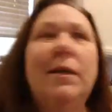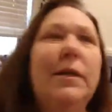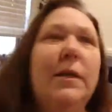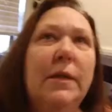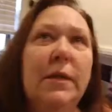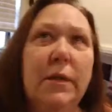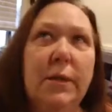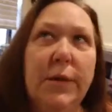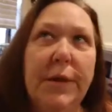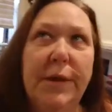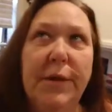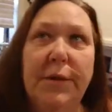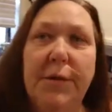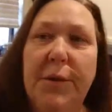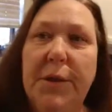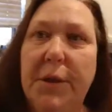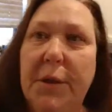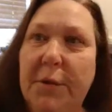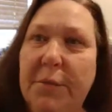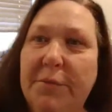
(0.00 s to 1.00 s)
know what that'll be. Oh, I don't
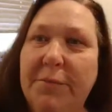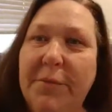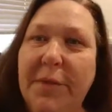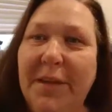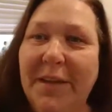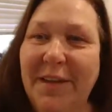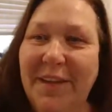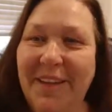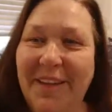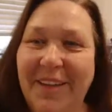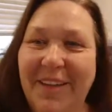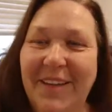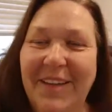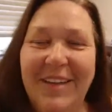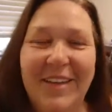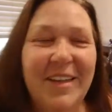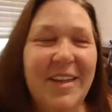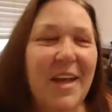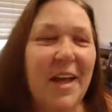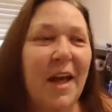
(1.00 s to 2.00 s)
know.
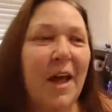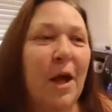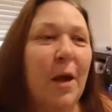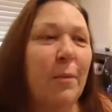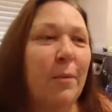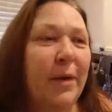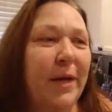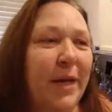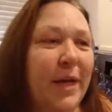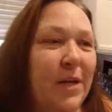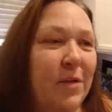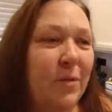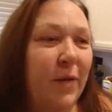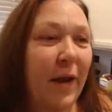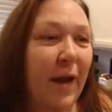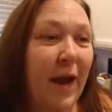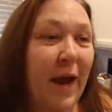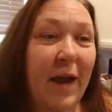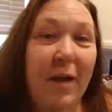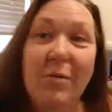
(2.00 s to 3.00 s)
But
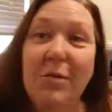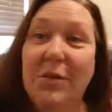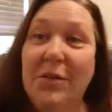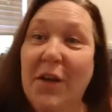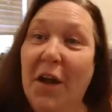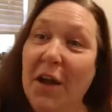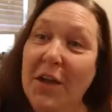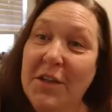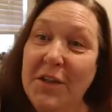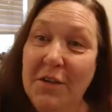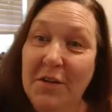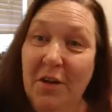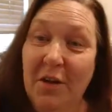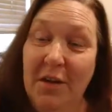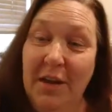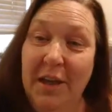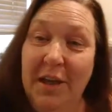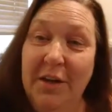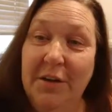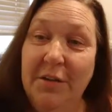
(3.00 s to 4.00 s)
anyway, I will talk to you
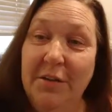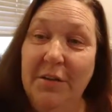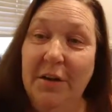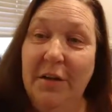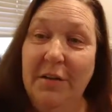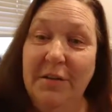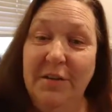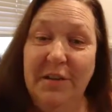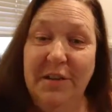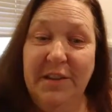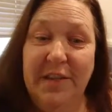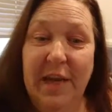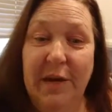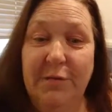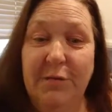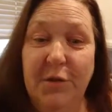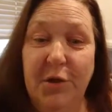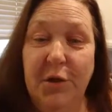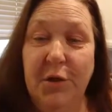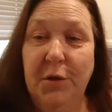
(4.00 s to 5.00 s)
all later this
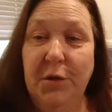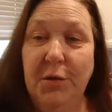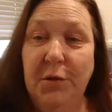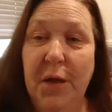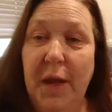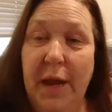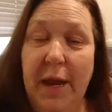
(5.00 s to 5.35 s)
afternoon,